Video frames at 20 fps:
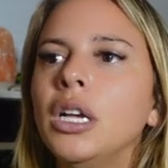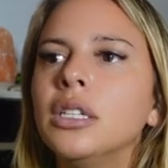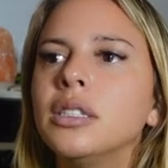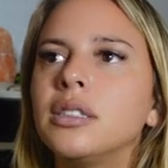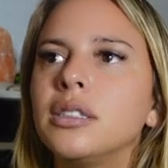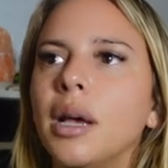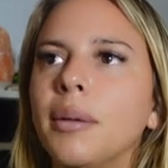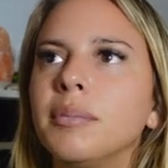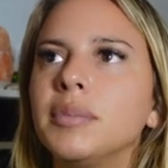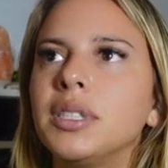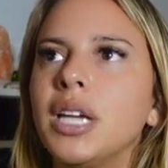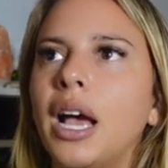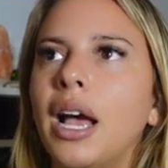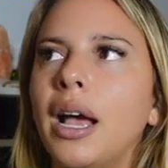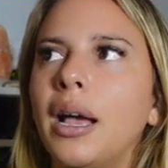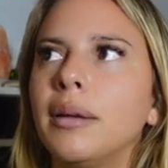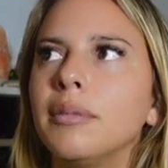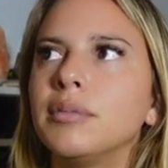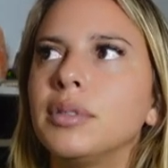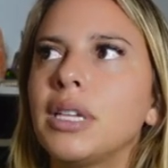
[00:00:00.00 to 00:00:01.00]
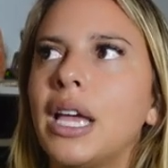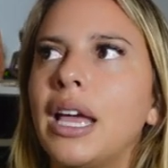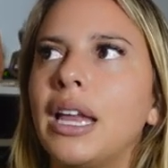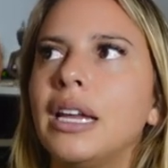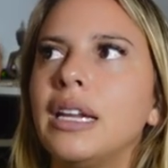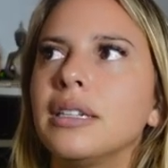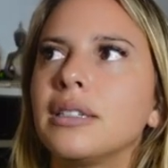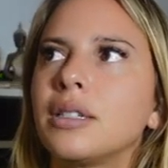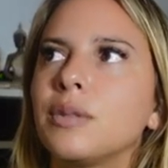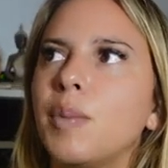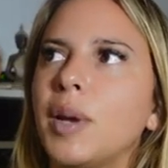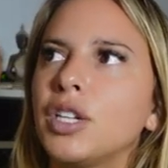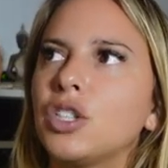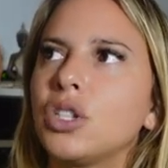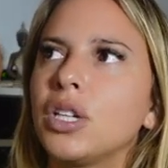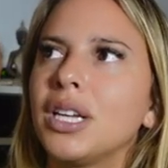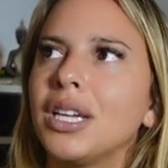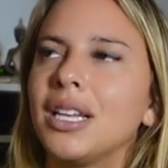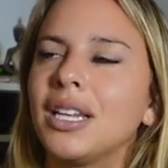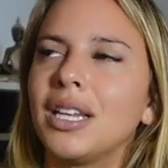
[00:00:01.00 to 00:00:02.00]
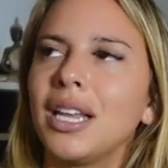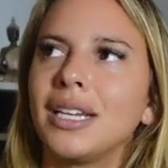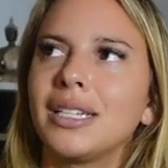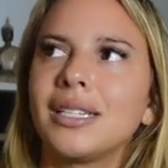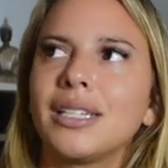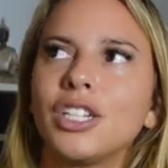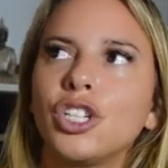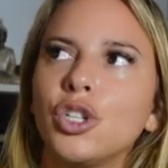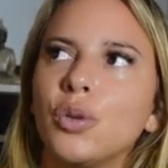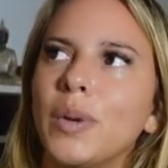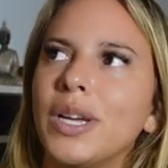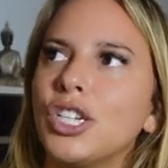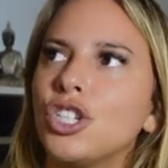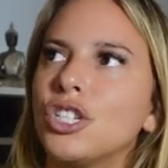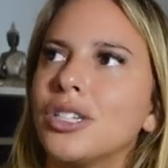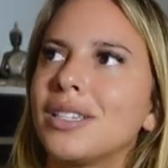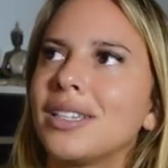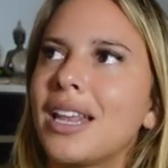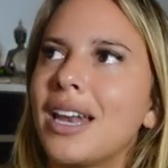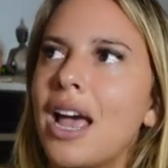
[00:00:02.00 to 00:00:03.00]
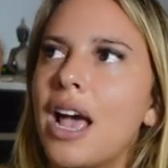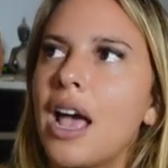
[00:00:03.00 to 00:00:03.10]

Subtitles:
Sometimes, and especially in like situations that